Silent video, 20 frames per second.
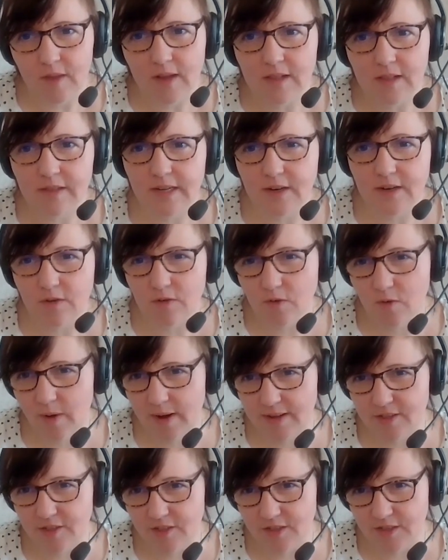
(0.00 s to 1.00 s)
clinical
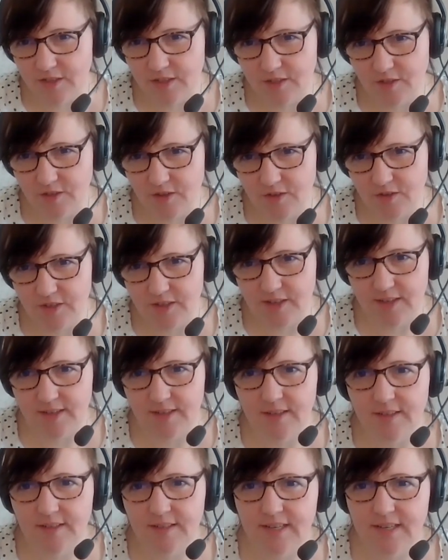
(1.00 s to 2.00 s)
questions
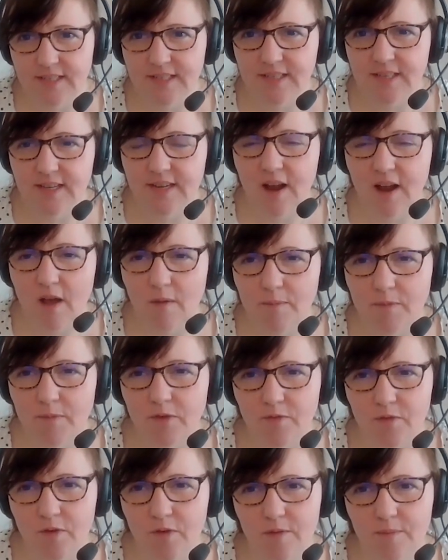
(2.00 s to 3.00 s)
using data that comes
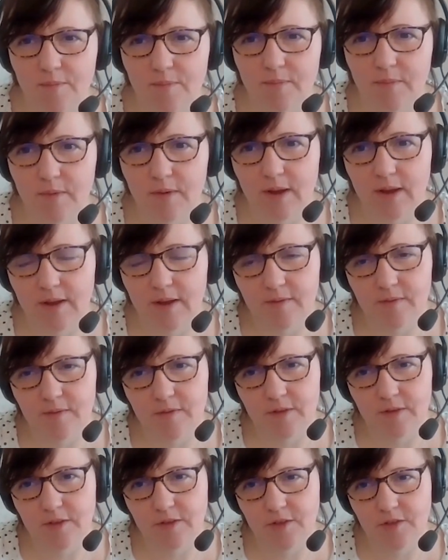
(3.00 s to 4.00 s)
from
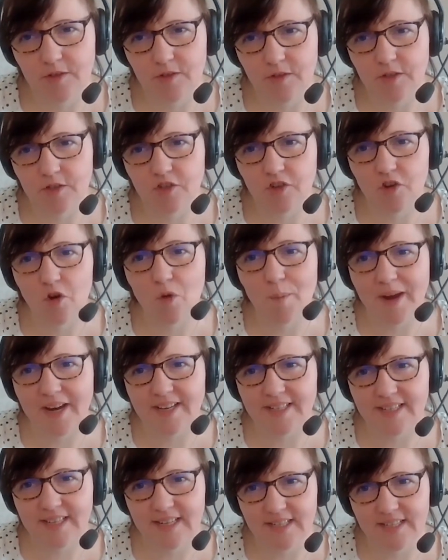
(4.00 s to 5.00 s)
the
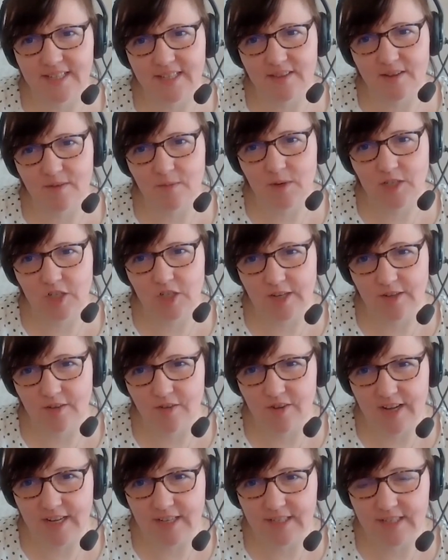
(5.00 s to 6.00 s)
genomic data that we
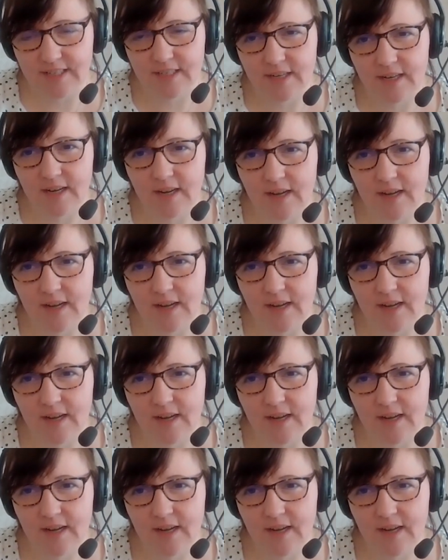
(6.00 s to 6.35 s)
generate